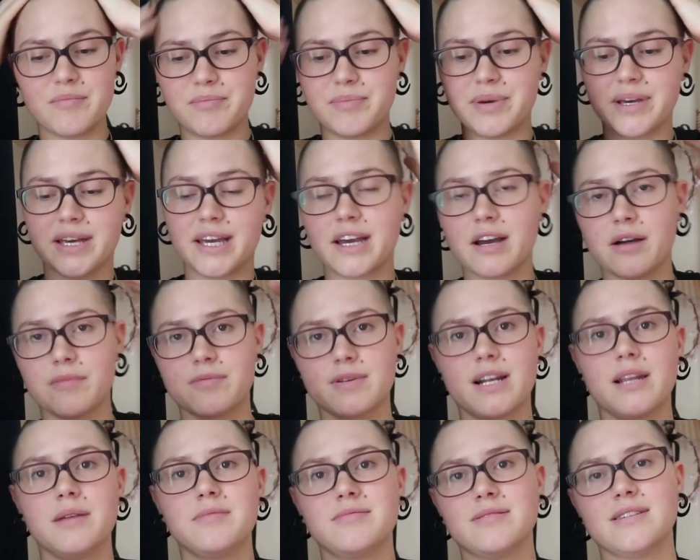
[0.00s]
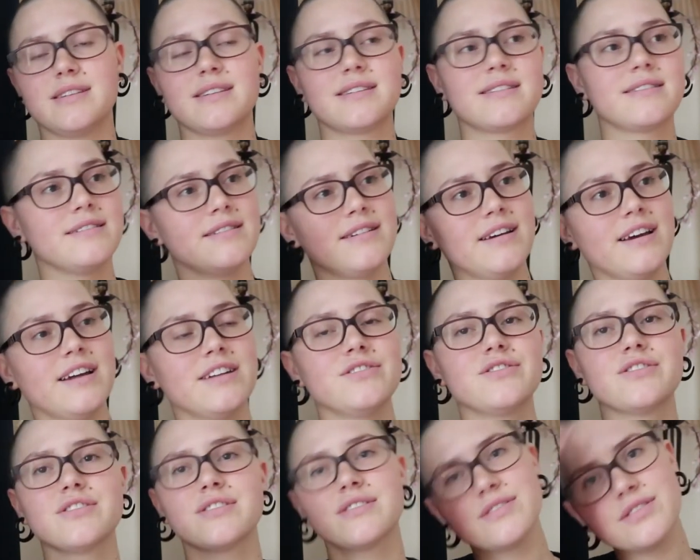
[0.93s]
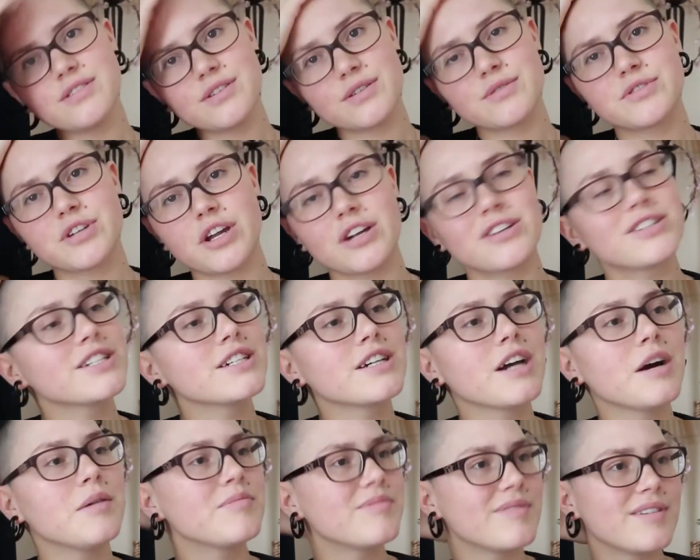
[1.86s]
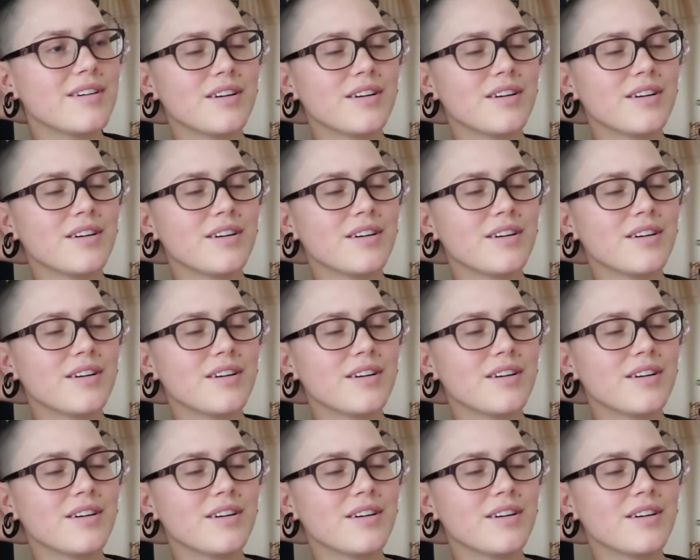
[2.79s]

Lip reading: picking up clippers and just, you know, touching up